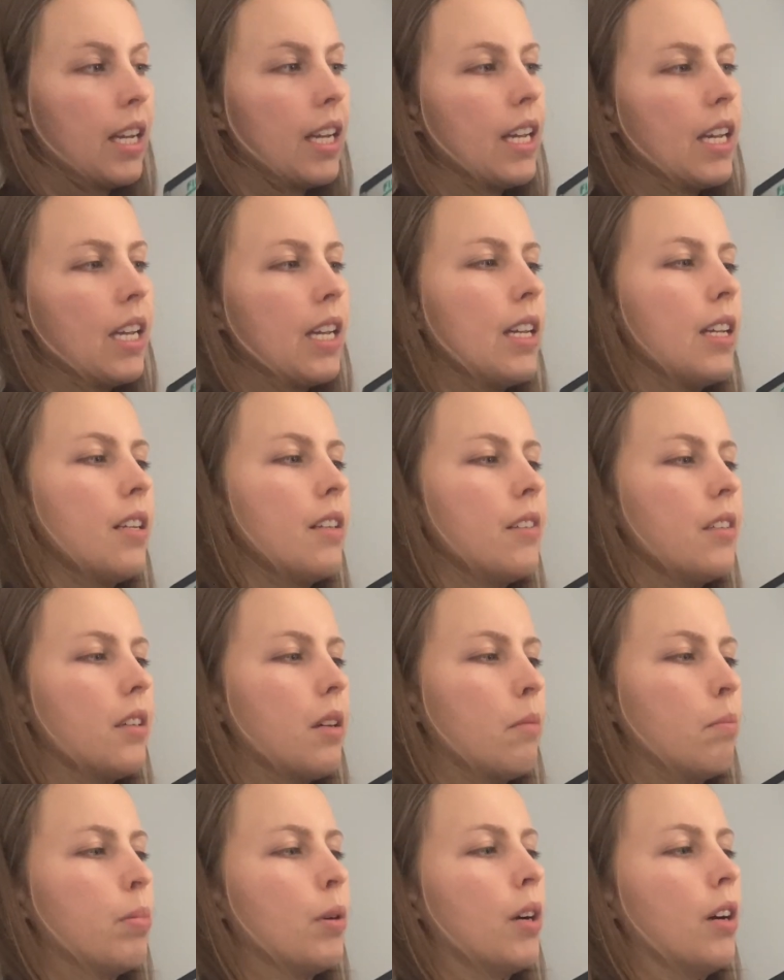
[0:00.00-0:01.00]
is a
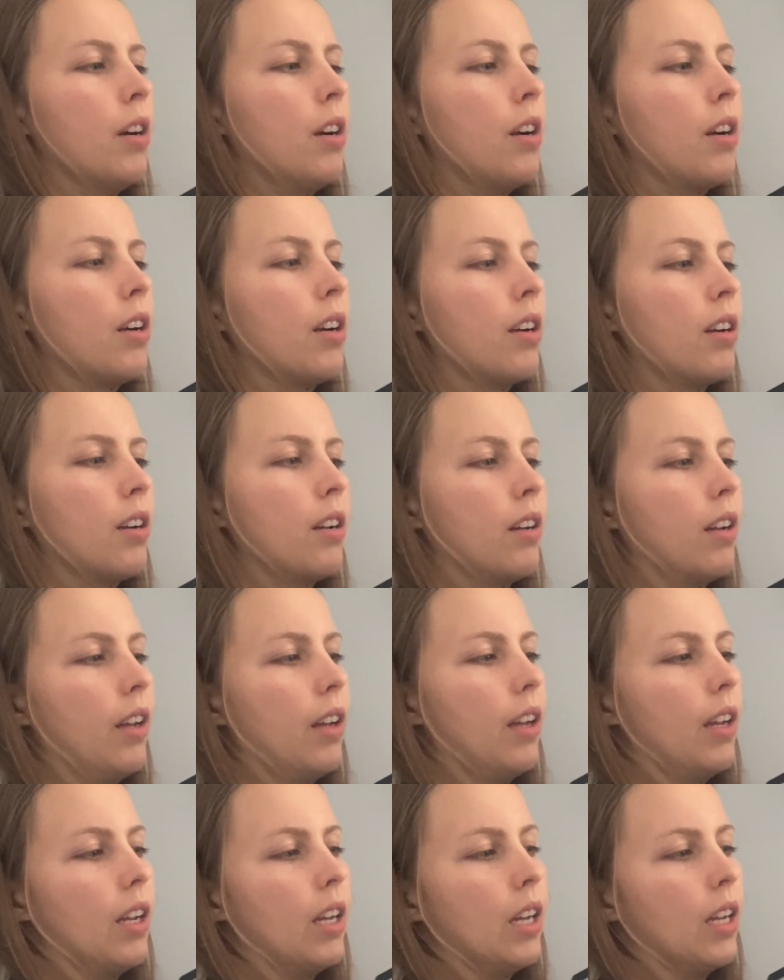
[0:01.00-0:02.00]
book.
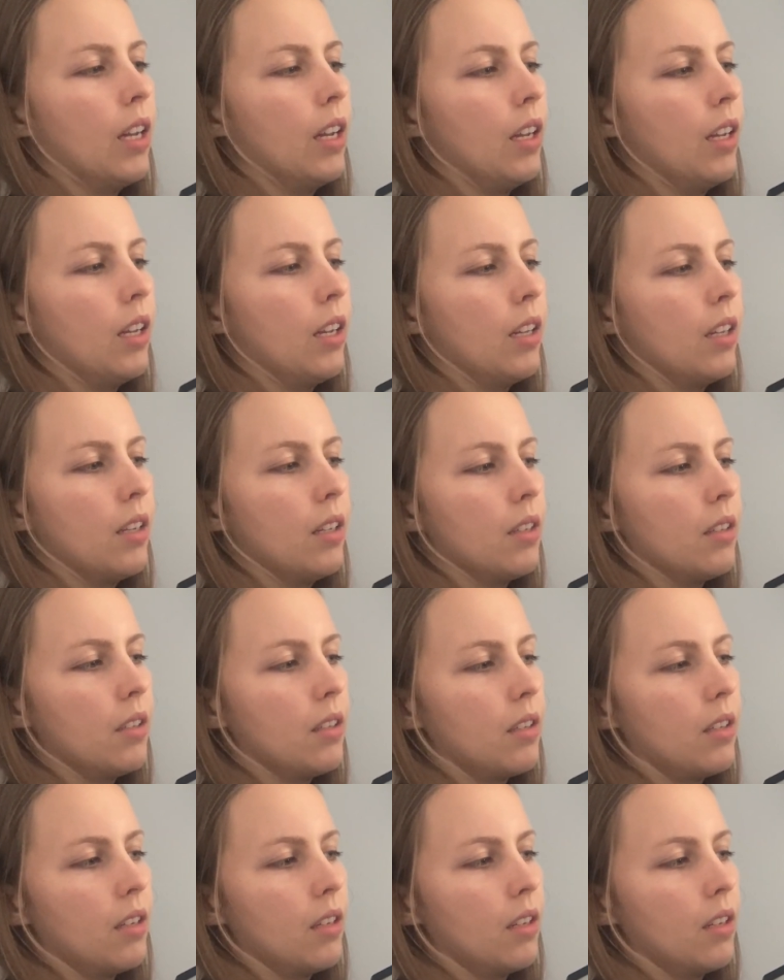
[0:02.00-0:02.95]
It is